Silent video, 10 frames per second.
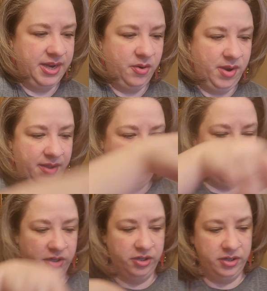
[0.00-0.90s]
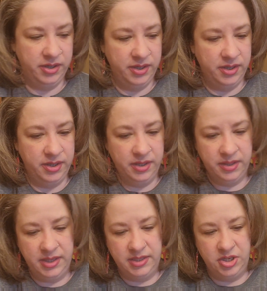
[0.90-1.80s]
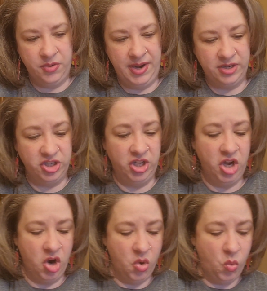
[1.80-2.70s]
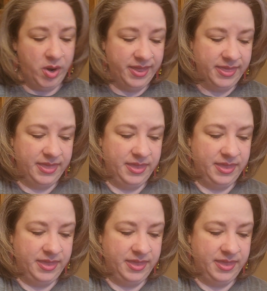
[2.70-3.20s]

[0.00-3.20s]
however, that don't actually go with